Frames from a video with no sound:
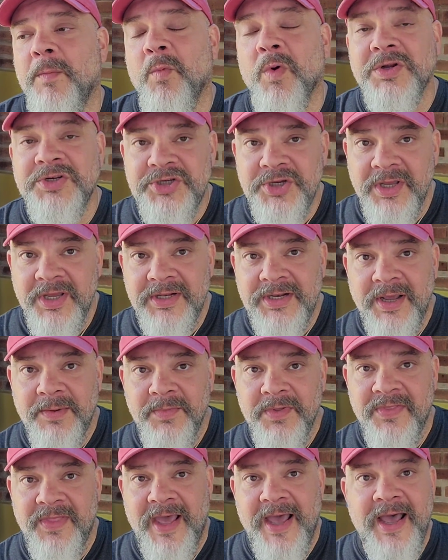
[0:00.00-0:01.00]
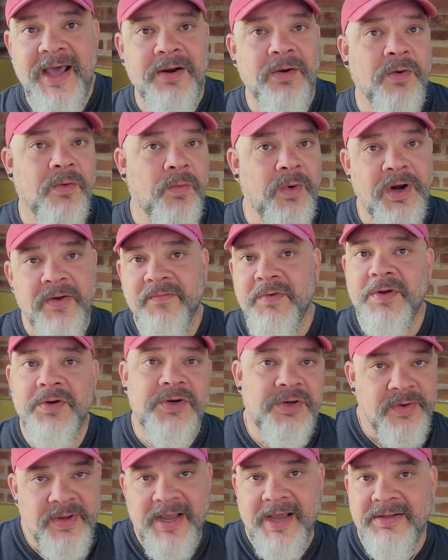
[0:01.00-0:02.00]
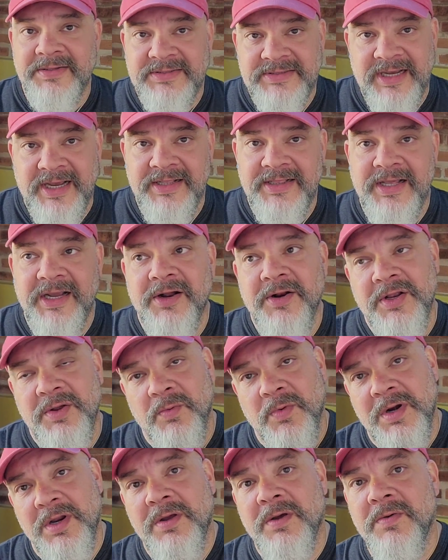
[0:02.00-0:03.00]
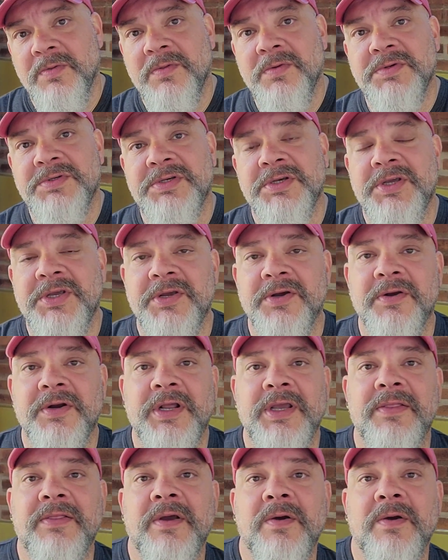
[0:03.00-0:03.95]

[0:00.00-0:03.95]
Once you get done with that, or whatever you're doing outside there, and you want to go through security,